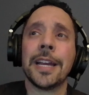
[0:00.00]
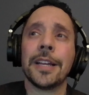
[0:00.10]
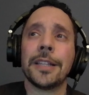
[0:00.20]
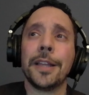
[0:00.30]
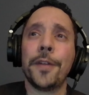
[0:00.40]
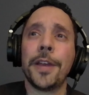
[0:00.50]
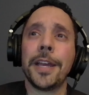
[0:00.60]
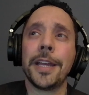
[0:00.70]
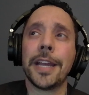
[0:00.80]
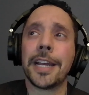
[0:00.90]

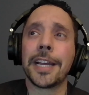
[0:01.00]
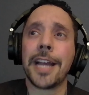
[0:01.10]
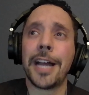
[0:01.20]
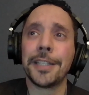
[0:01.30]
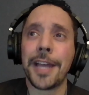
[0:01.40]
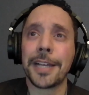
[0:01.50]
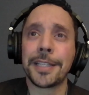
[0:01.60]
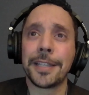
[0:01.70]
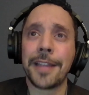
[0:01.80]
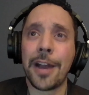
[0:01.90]
living in a
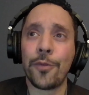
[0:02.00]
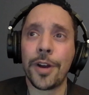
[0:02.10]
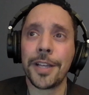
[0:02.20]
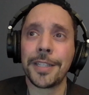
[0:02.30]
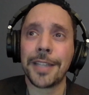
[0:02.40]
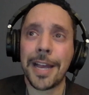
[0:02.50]
context that was,